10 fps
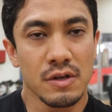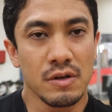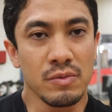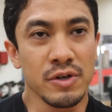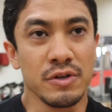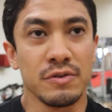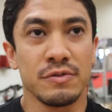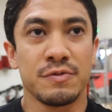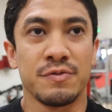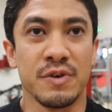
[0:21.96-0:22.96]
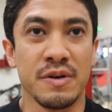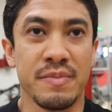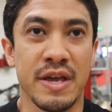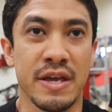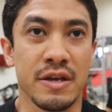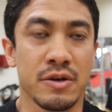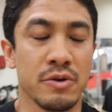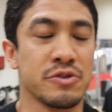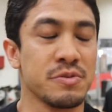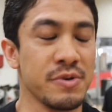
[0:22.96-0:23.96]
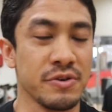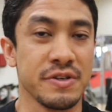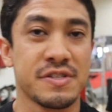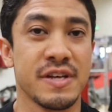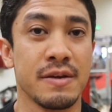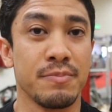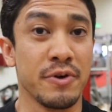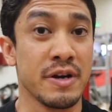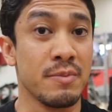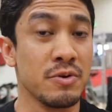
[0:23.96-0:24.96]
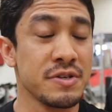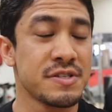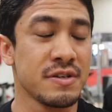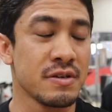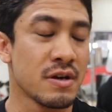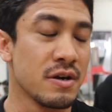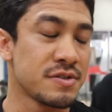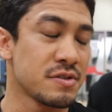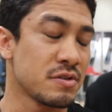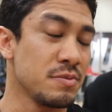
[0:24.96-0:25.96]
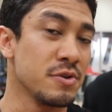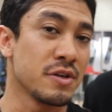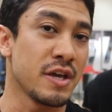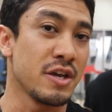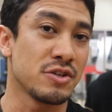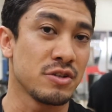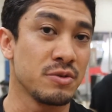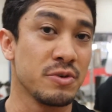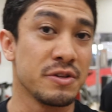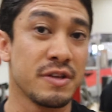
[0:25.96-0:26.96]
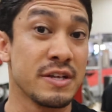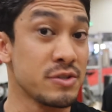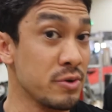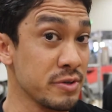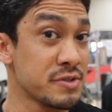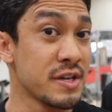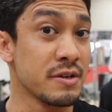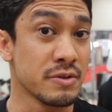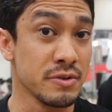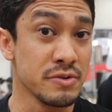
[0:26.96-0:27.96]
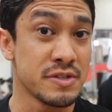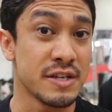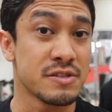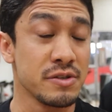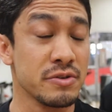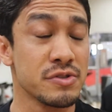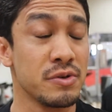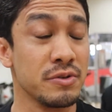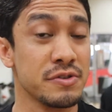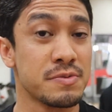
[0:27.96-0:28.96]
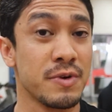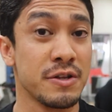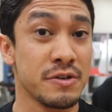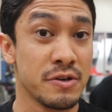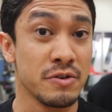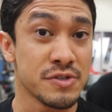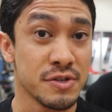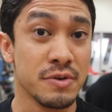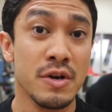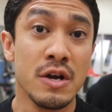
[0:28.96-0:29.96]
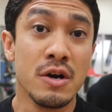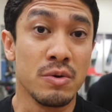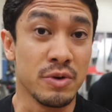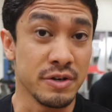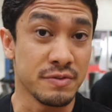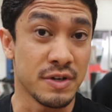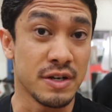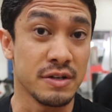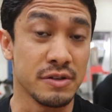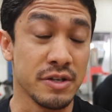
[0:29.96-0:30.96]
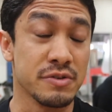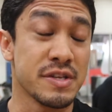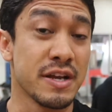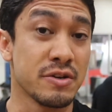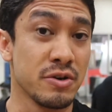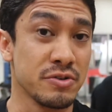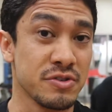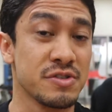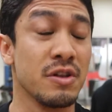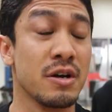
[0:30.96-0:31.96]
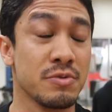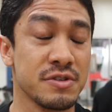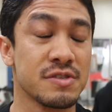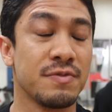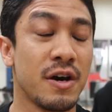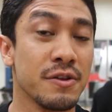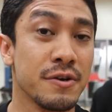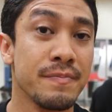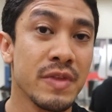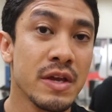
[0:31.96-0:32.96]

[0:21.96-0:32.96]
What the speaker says: Well, from a coachability standpoint, I'm always in constant communication with Antonio Santa Cruz. That's Leo's oldest brother, also one of Leo's head coaches along with his father.